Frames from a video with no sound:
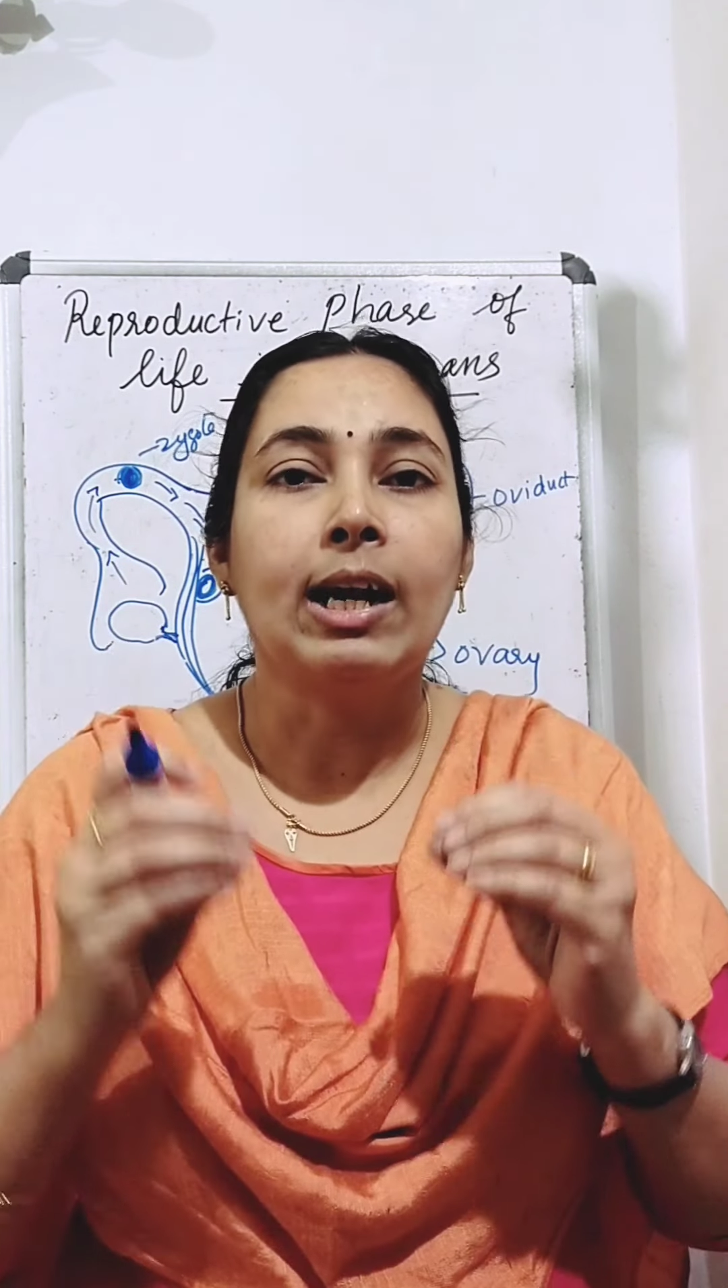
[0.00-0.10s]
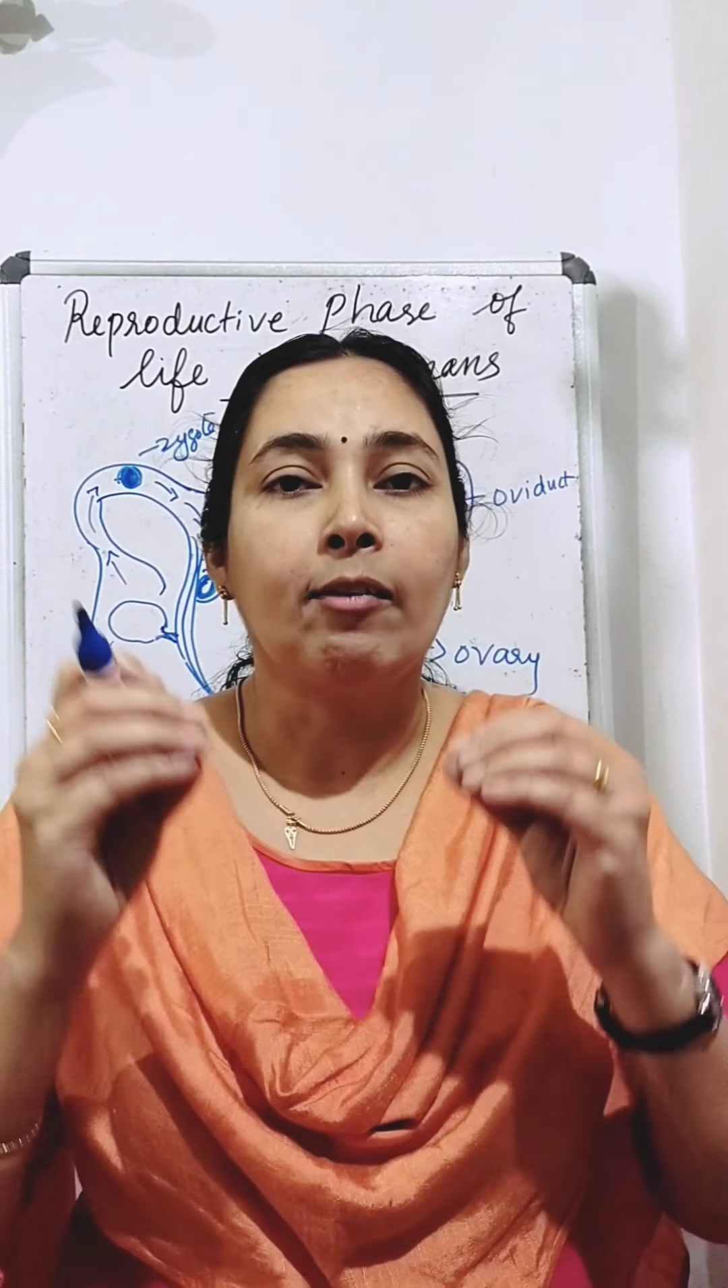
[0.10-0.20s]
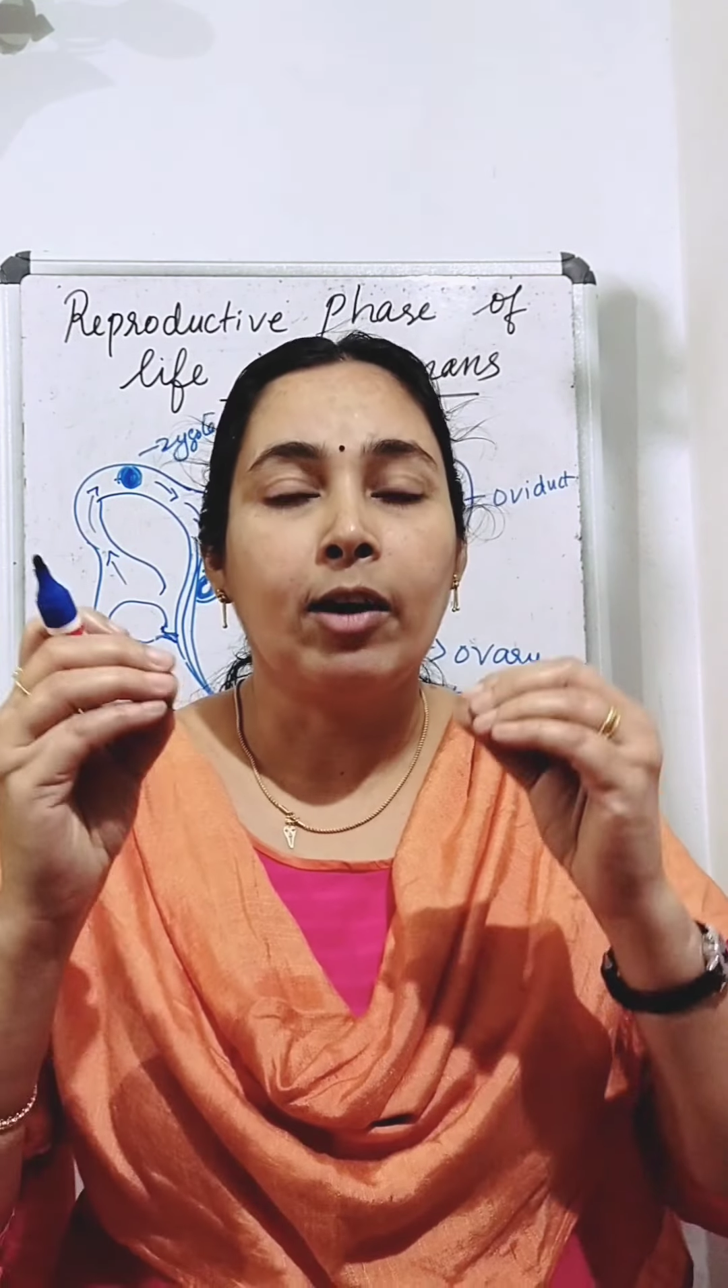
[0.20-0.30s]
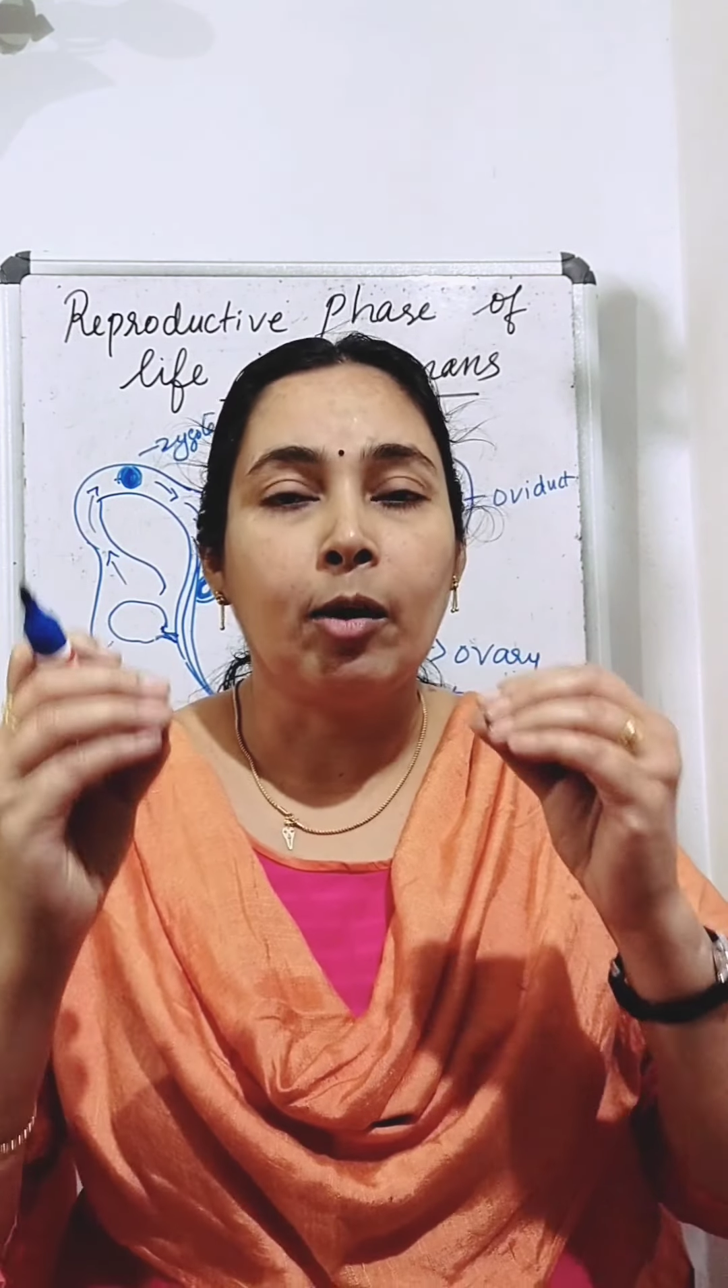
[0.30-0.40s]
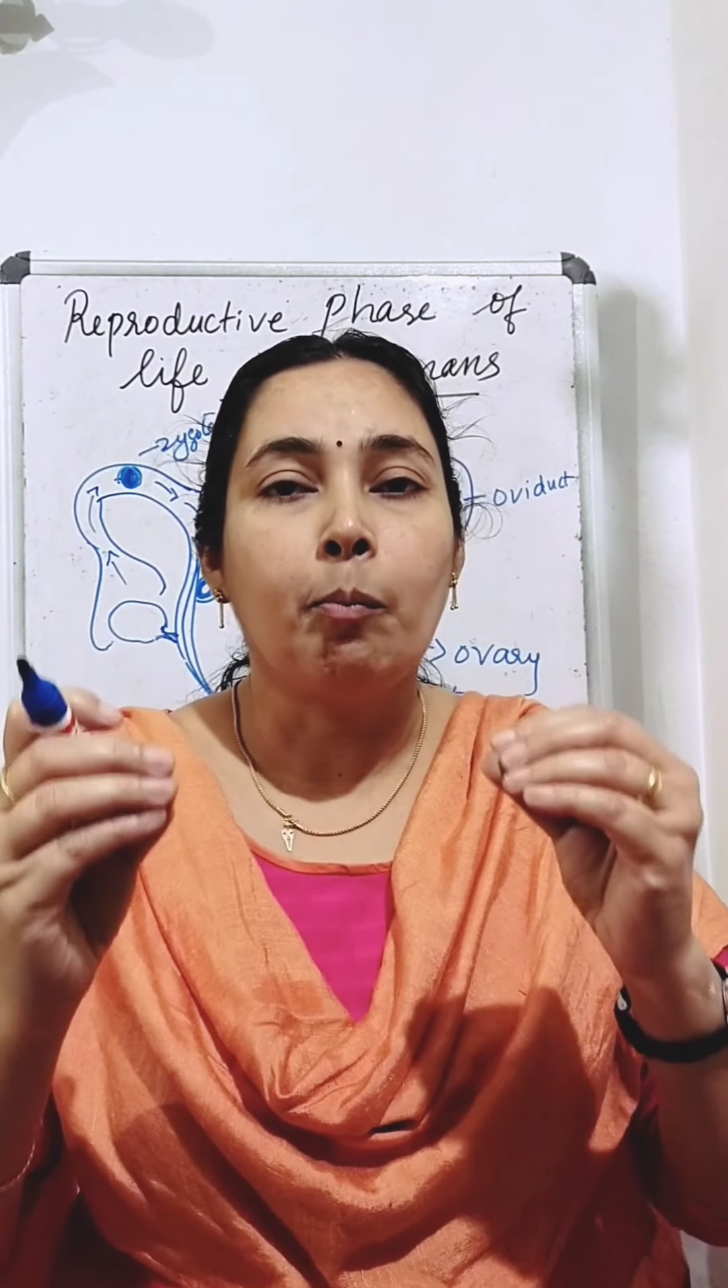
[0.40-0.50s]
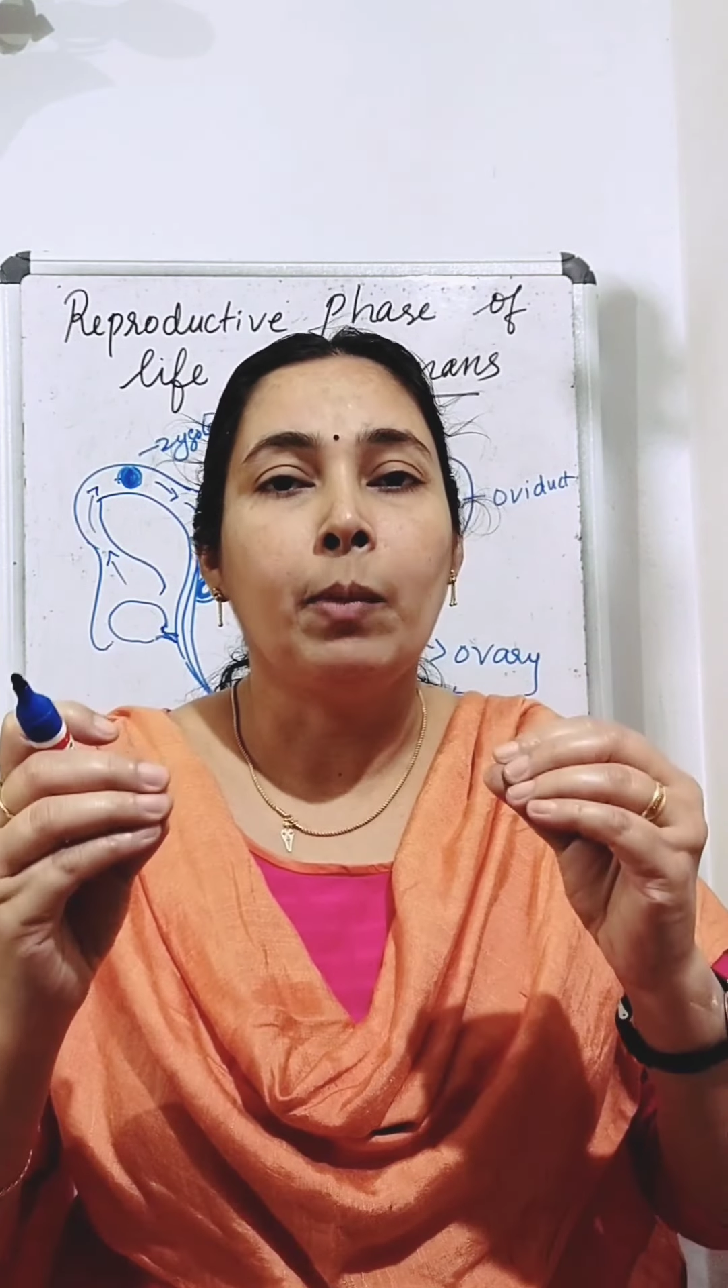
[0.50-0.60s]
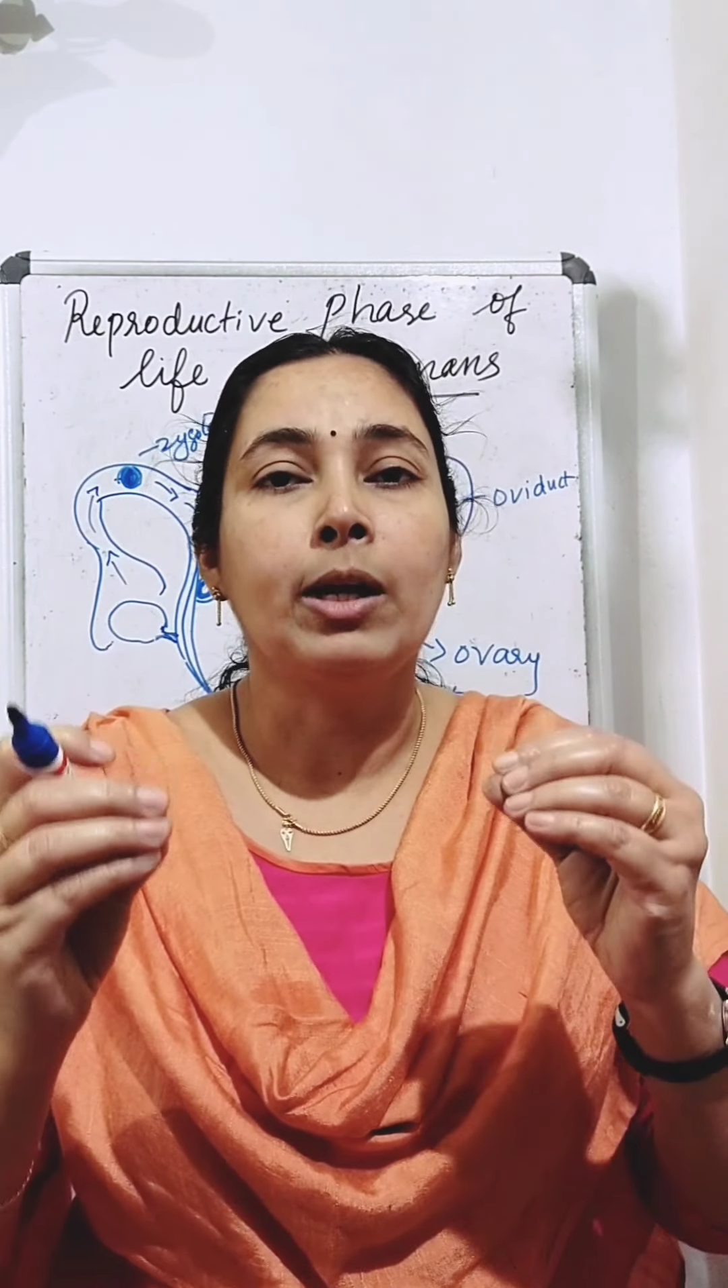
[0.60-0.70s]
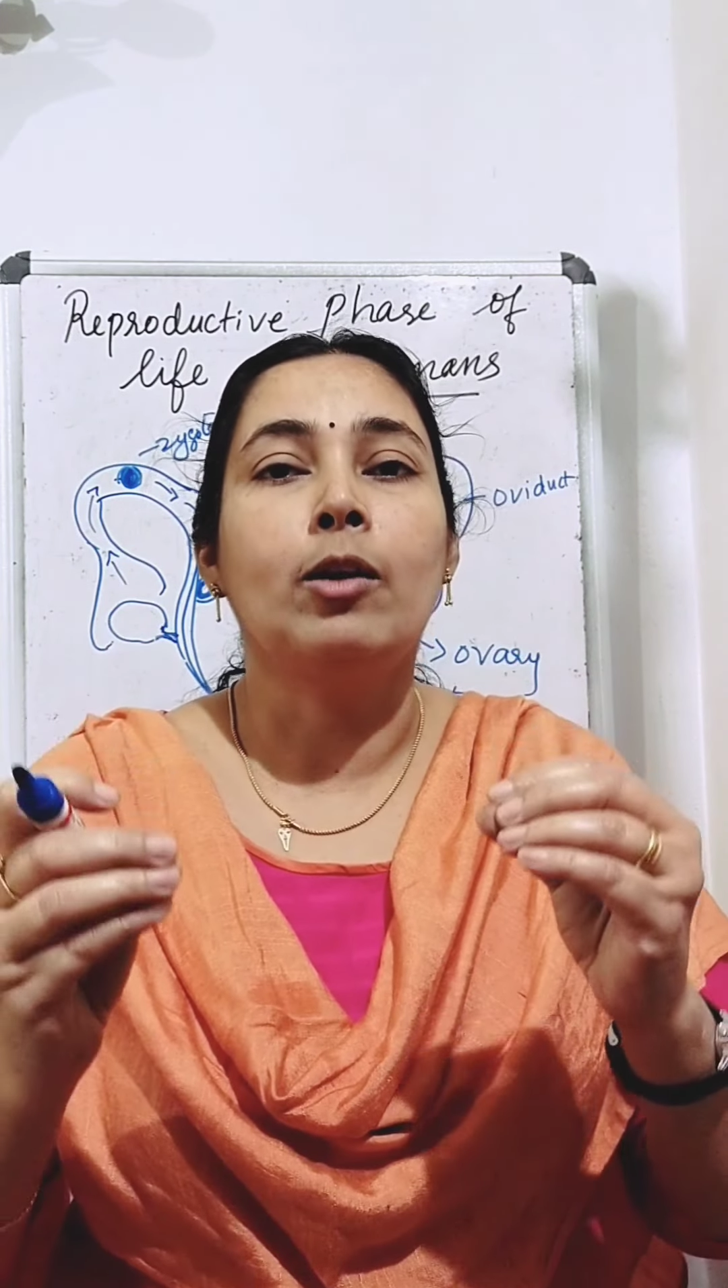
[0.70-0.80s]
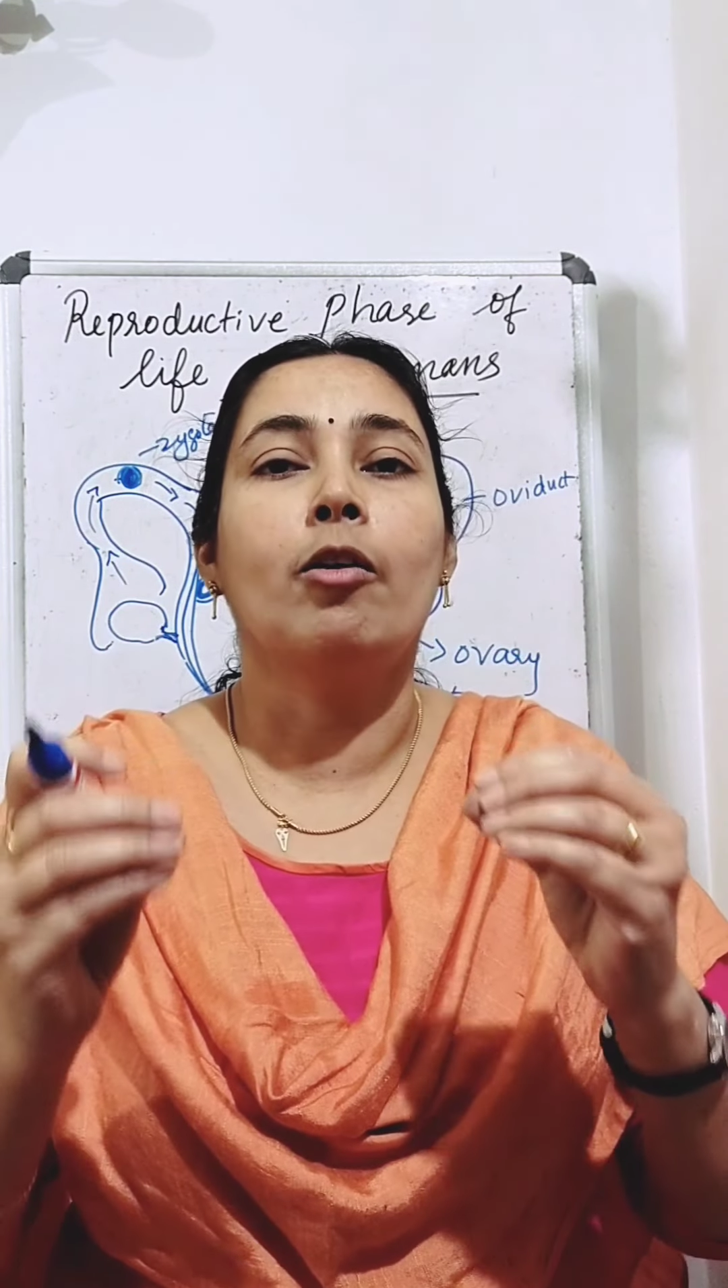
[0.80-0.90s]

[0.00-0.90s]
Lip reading: development